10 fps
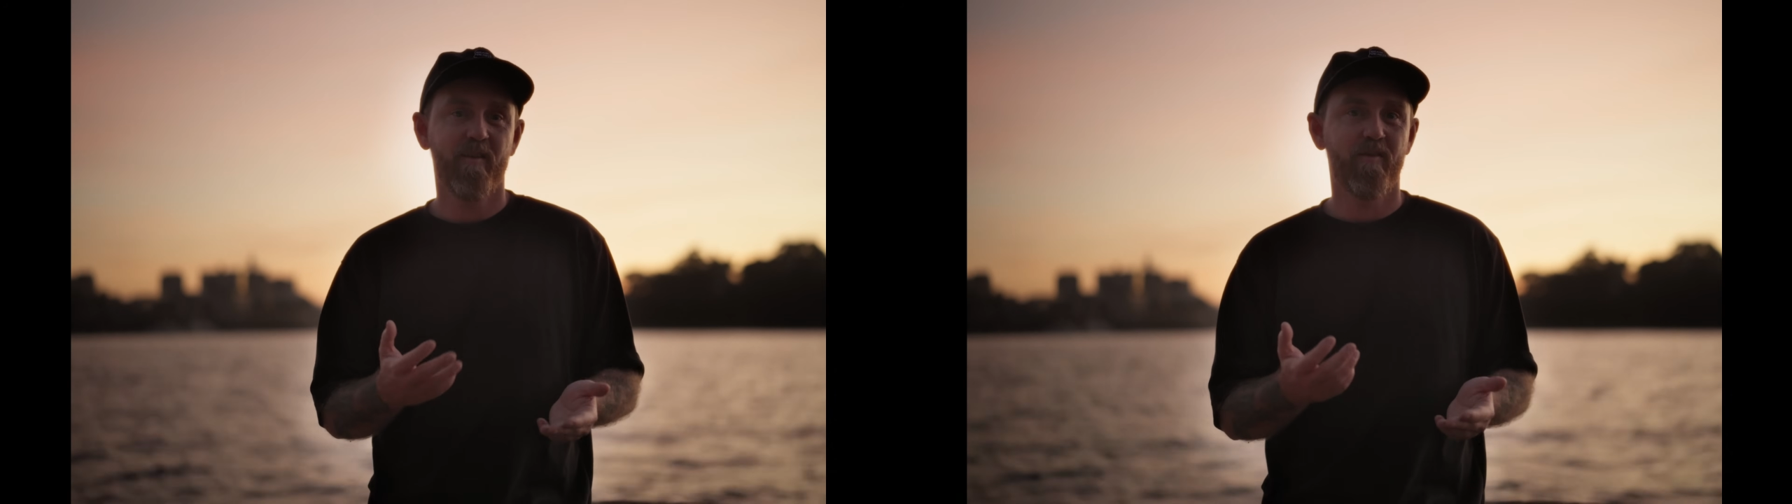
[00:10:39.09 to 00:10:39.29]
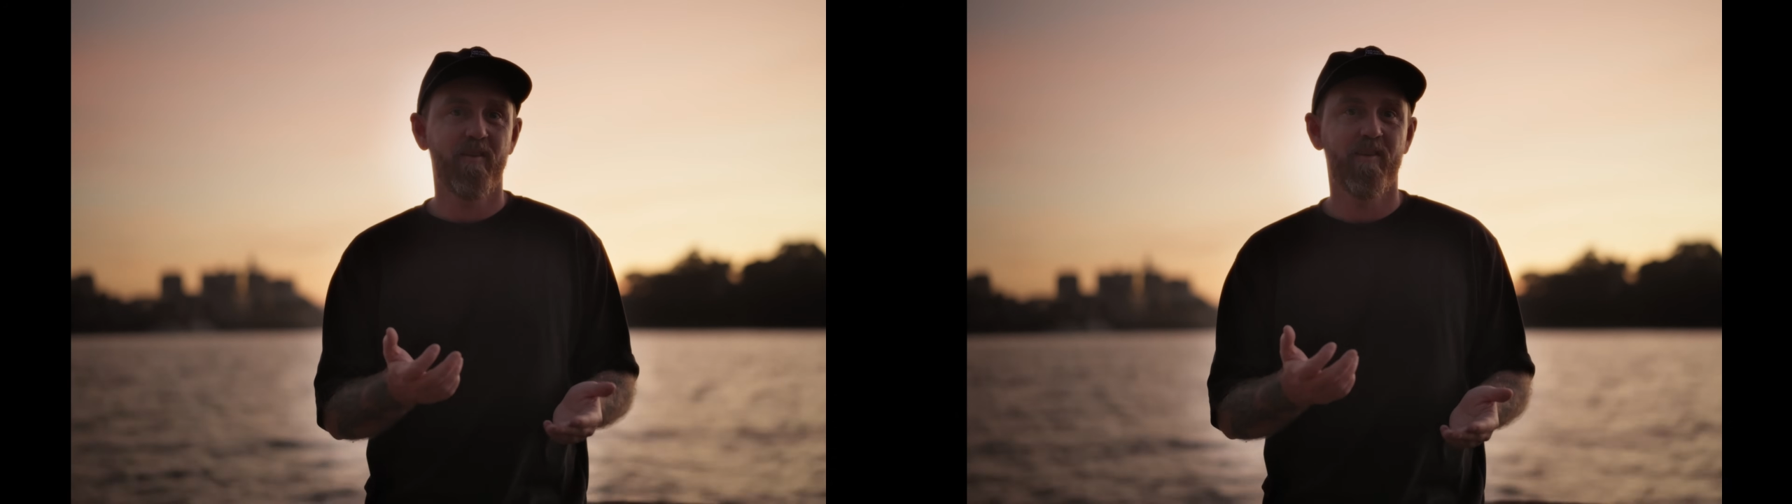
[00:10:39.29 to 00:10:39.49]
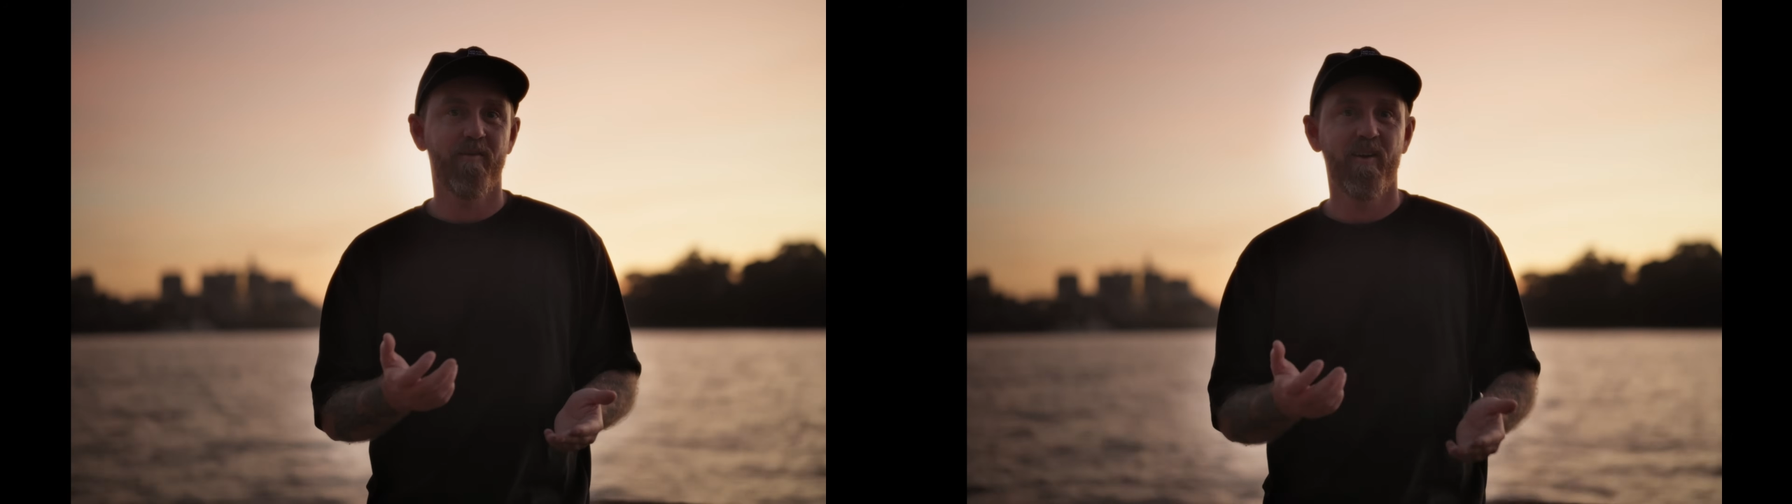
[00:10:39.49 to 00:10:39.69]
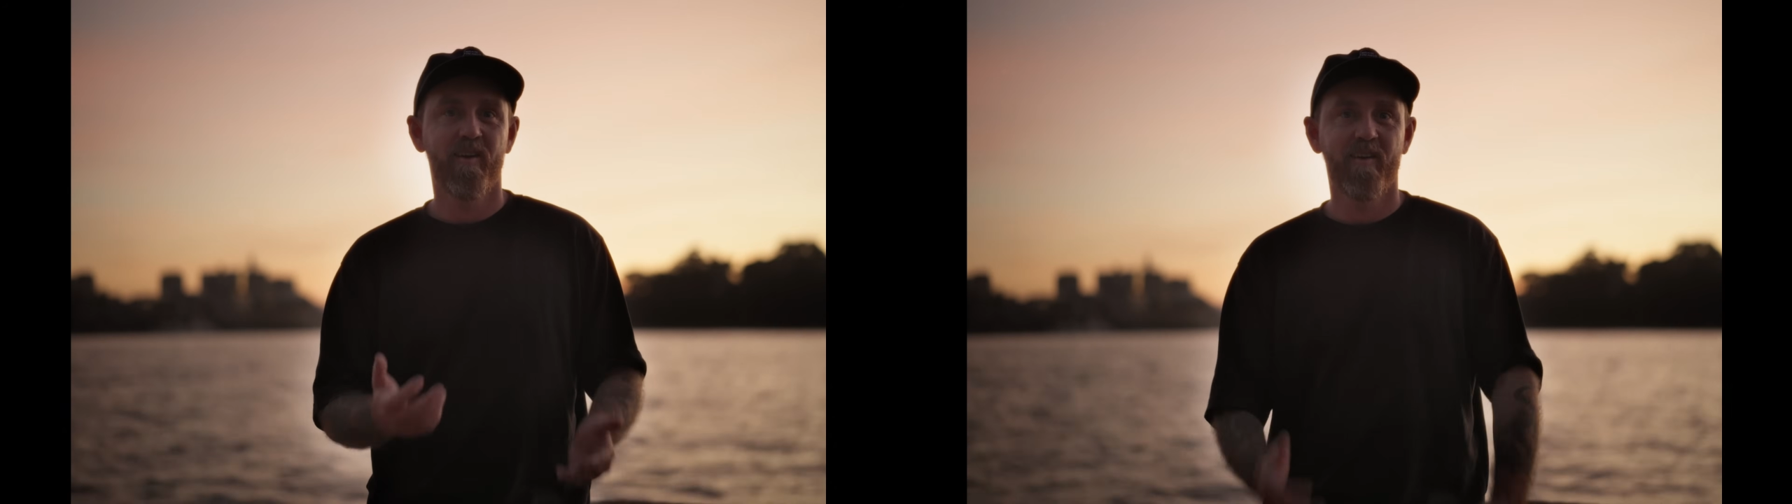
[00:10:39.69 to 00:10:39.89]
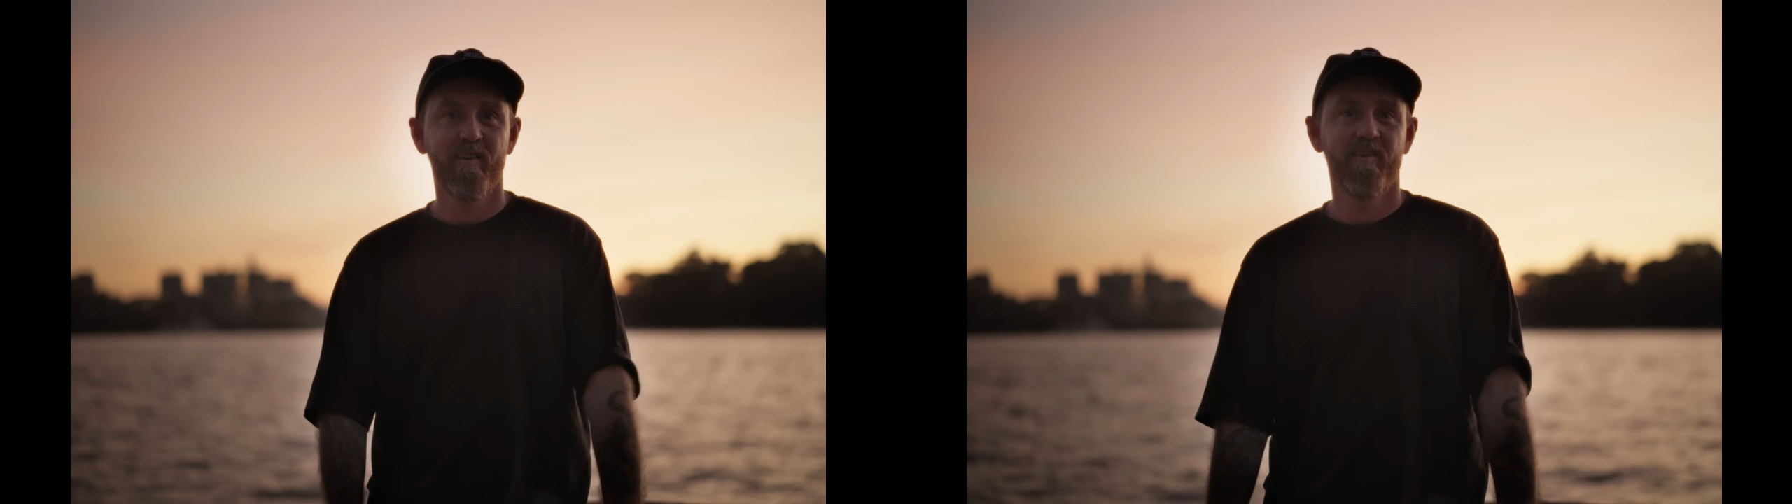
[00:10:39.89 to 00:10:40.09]
definitely
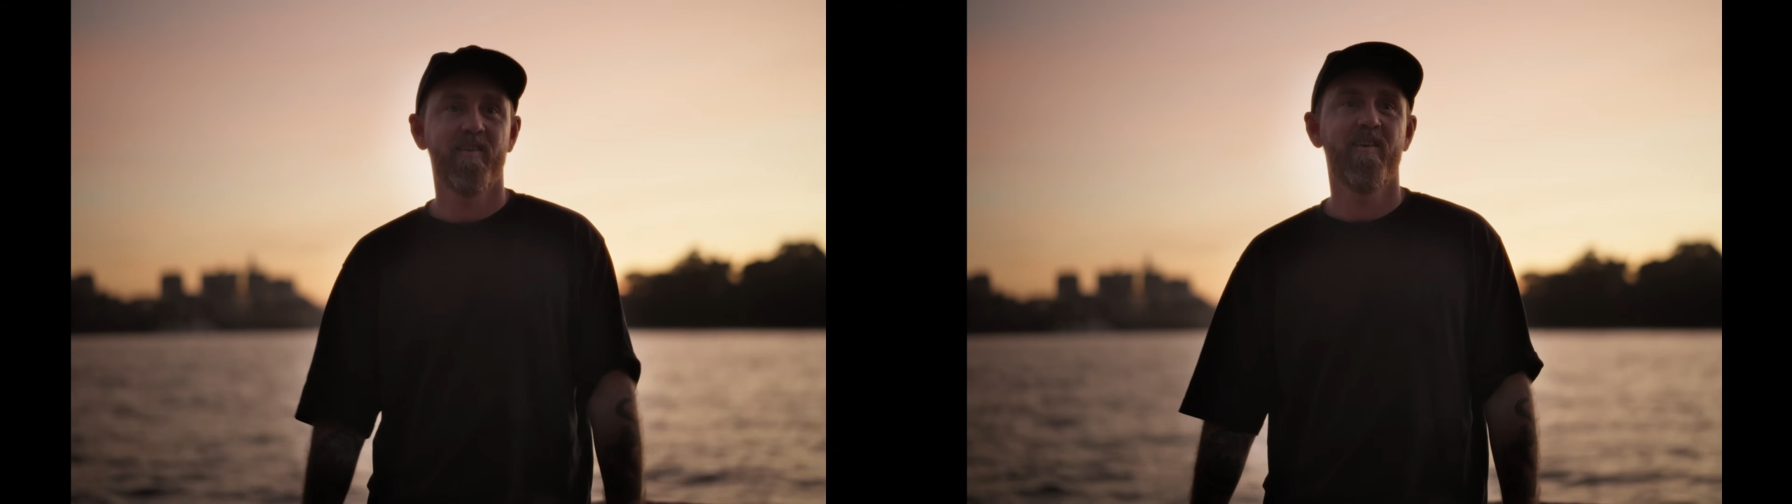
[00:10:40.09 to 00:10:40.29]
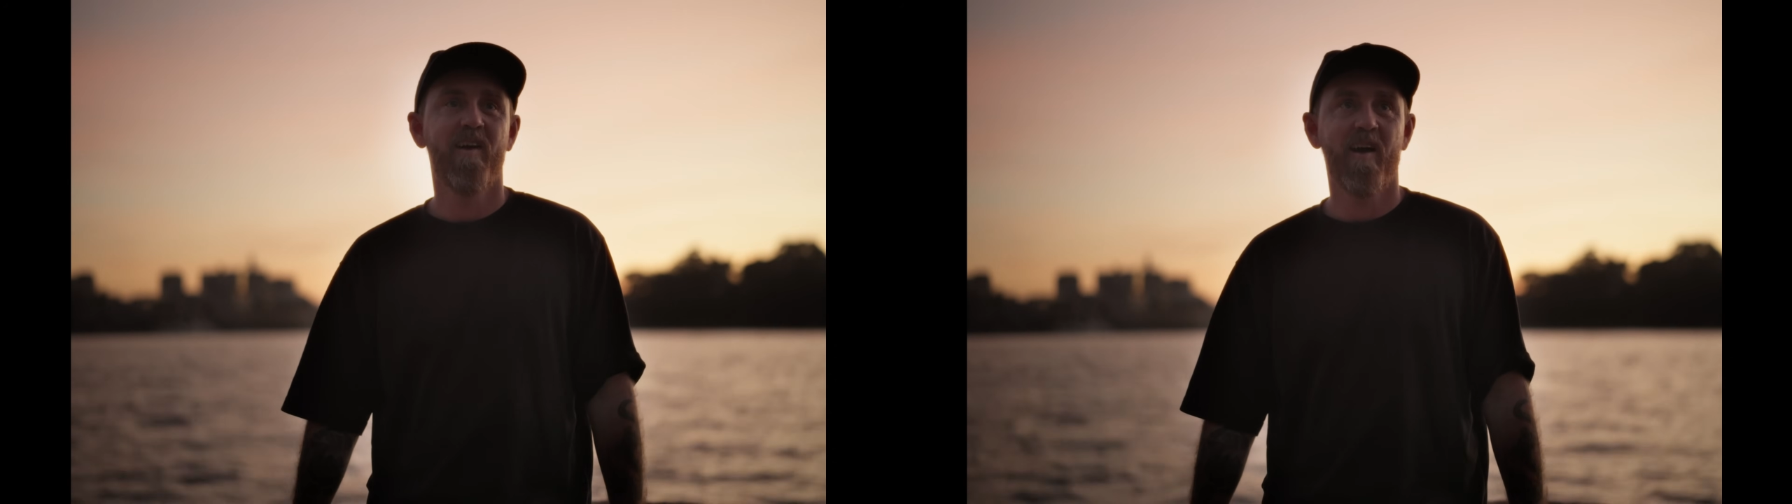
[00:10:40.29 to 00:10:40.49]
something I'd consider